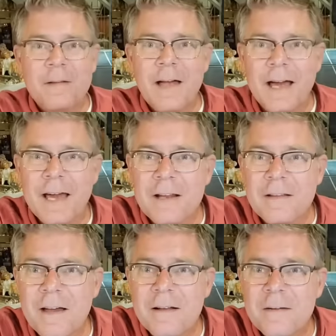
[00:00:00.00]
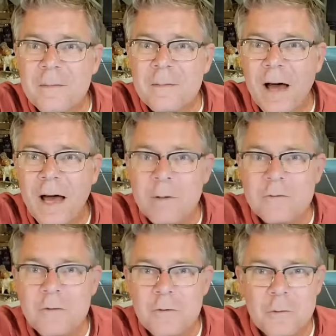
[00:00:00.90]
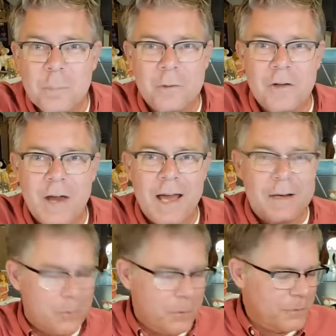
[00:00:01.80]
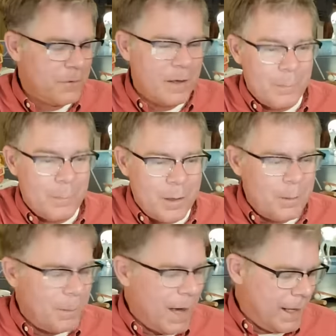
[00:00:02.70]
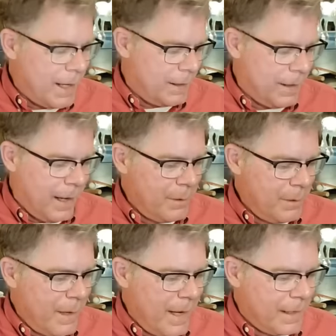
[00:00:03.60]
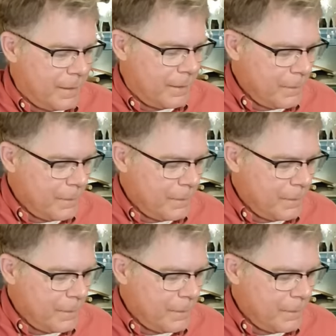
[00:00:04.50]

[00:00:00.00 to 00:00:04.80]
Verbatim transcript: I got to say, I missed a super chat. Chris says, I'm going to be back. I'll be back.